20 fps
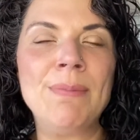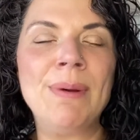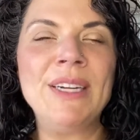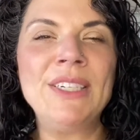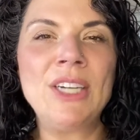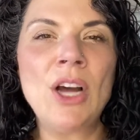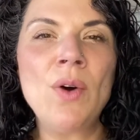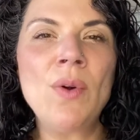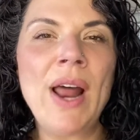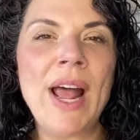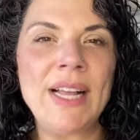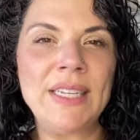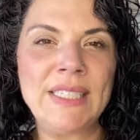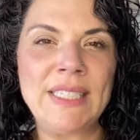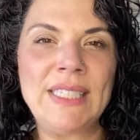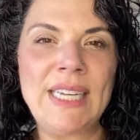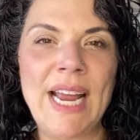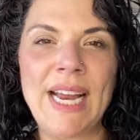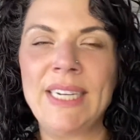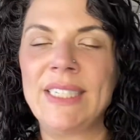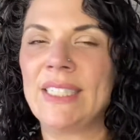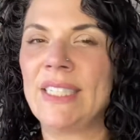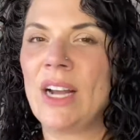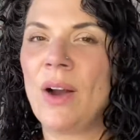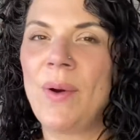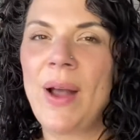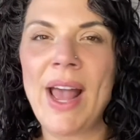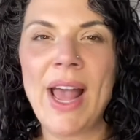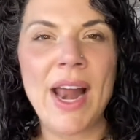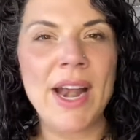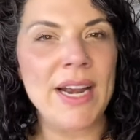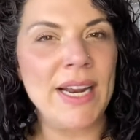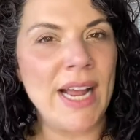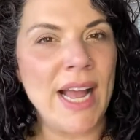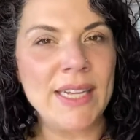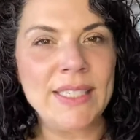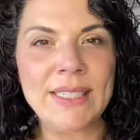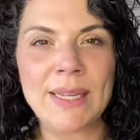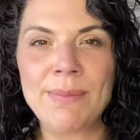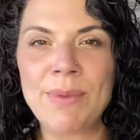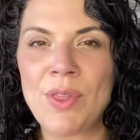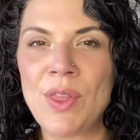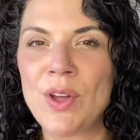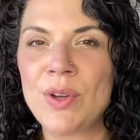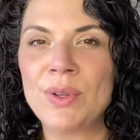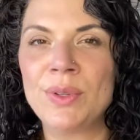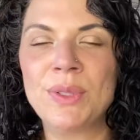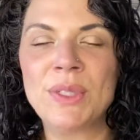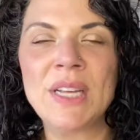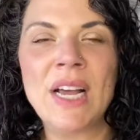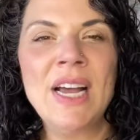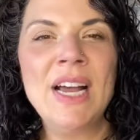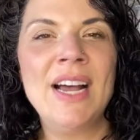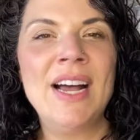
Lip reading: but don't hesitate to go ahead and get some of those